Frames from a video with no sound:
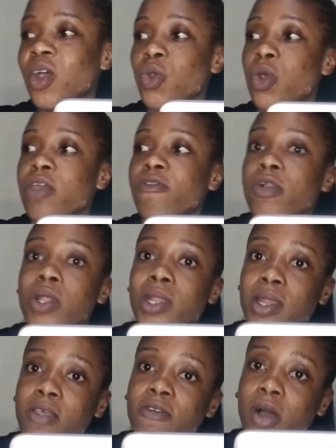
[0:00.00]
So he followed
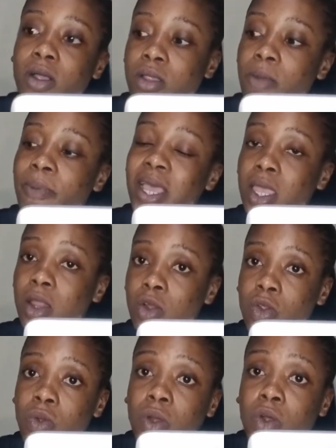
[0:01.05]
Steve out to the parking
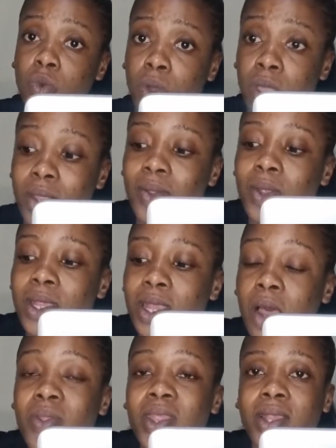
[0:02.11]
lot where he was walking to his
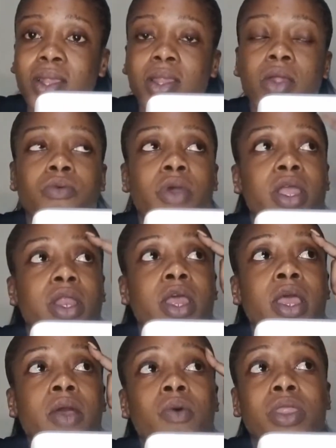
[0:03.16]
car with assistant, right?
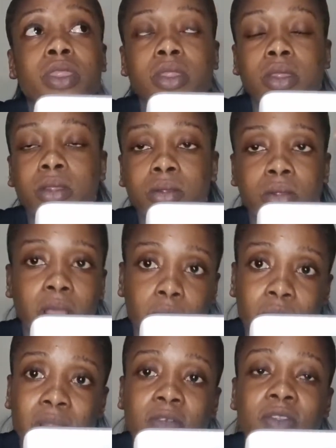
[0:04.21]
With
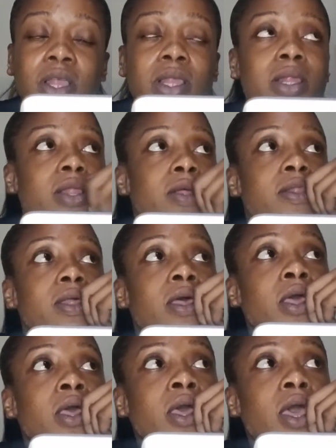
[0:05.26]
Steve's assistant.
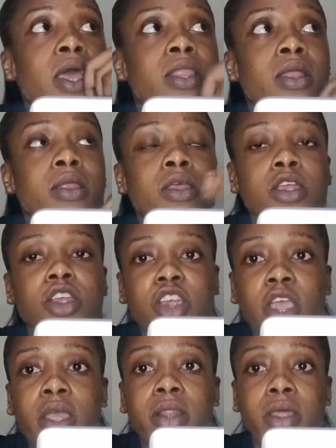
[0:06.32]
And then he
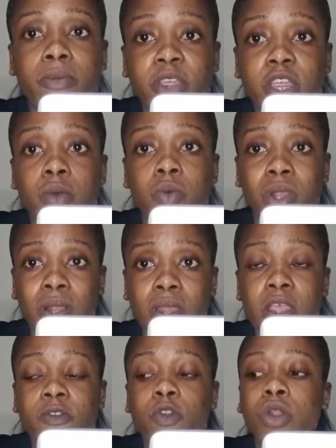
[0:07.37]
shared the mission with Steve.
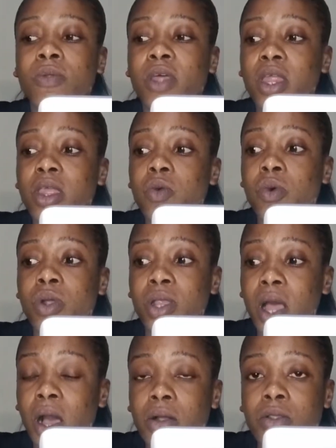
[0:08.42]
He told him that he was
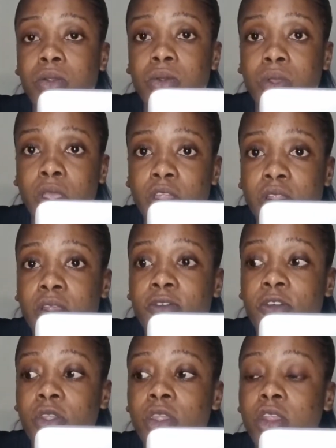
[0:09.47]
out to
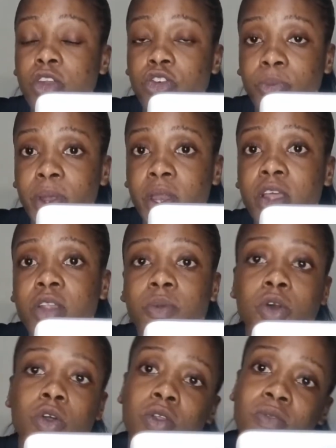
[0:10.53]
interview these entrepreneurs
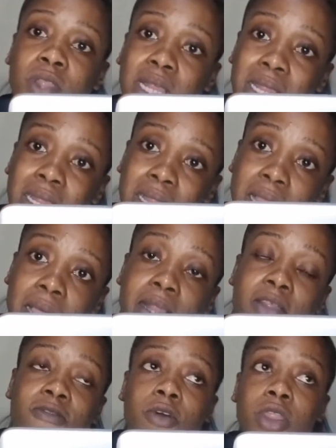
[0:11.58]
because of this, that.
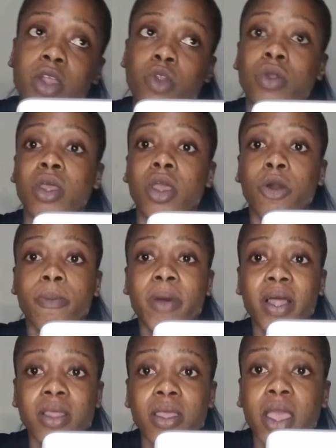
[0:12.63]
He felt that's going to help
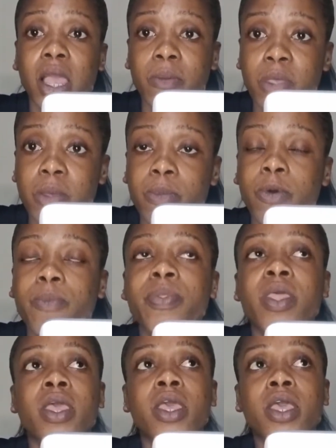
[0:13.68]
other young people
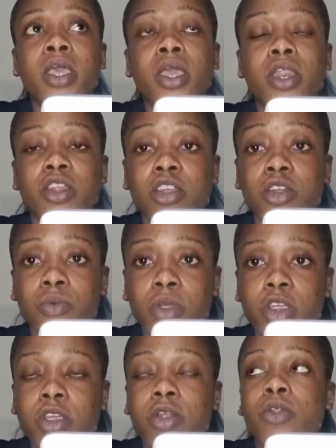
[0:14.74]
in his
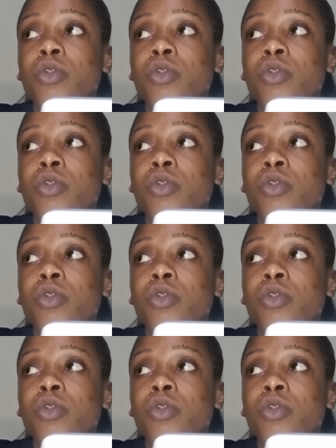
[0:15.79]
generation.